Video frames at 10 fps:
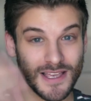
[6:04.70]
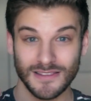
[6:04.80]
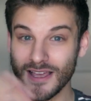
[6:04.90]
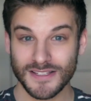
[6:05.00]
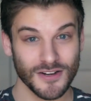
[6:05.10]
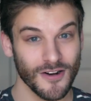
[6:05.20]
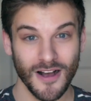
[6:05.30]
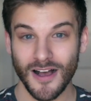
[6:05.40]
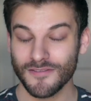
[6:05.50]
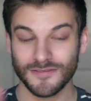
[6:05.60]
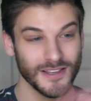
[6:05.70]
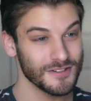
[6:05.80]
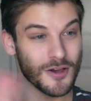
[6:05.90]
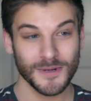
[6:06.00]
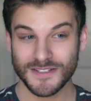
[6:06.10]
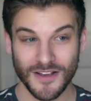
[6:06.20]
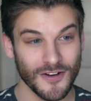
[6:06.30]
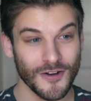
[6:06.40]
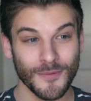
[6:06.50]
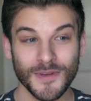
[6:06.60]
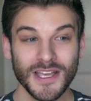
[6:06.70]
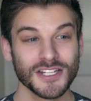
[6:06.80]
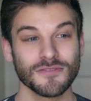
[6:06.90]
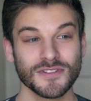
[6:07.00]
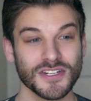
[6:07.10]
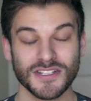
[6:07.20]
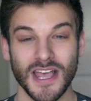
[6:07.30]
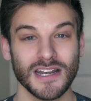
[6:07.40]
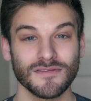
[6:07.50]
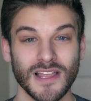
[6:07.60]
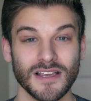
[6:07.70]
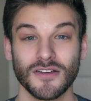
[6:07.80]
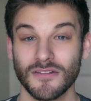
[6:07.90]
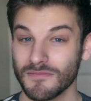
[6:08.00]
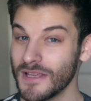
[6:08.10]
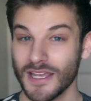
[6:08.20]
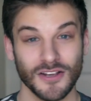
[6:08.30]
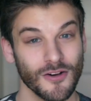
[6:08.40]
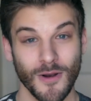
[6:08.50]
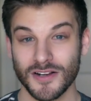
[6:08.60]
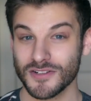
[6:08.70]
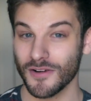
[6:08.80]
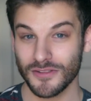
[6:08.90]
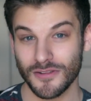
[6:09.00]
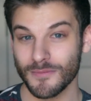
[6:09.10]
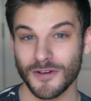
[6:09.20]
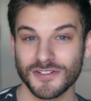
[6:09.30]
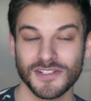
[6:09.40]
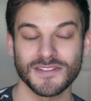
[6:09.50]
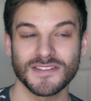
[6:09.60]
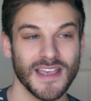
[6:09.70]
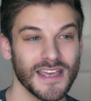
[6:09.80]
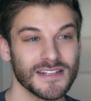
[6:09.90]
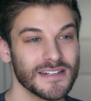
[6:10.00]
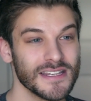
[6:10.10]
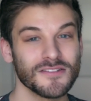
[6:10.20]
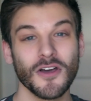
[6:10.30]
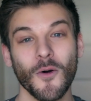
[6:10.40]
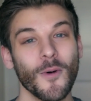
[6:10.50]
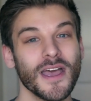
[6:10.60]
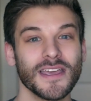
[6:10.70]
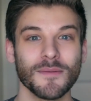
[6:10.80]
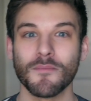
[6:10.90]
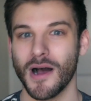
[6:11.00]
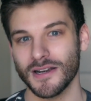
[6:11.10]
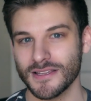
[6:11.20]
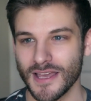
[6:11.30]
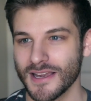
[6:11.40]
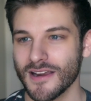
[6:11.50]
like, lights are off, like nobody's home. She was just kind of like hitting her marks, going through the motions, and in no way embodying that